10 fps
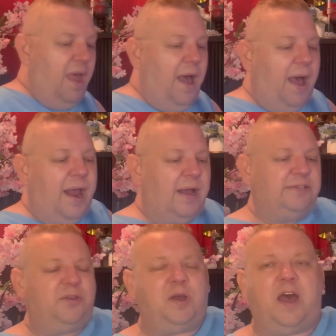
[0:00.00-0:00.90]
I
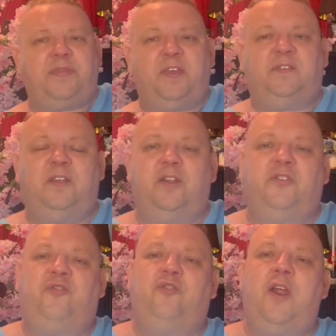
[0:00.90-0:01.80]
also got this little
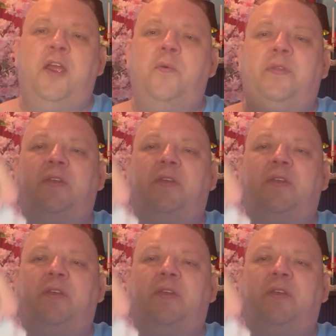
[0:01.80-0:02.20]
string with the